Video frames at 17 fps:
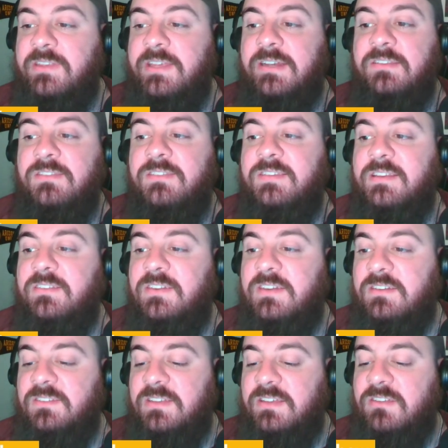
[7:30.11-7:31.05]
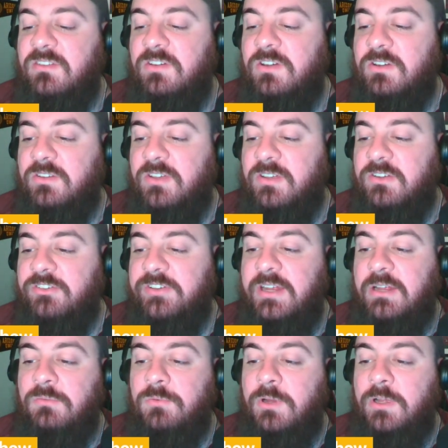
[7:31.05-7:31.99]
He had a 66-yard
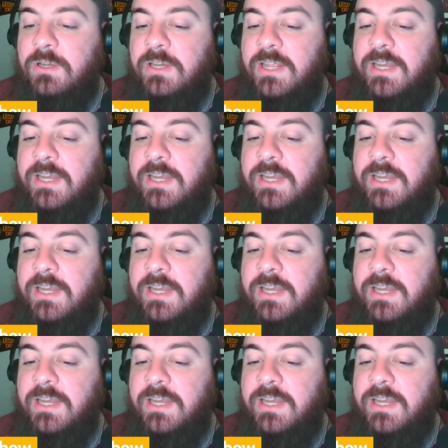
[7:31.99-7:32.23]
touchdown run,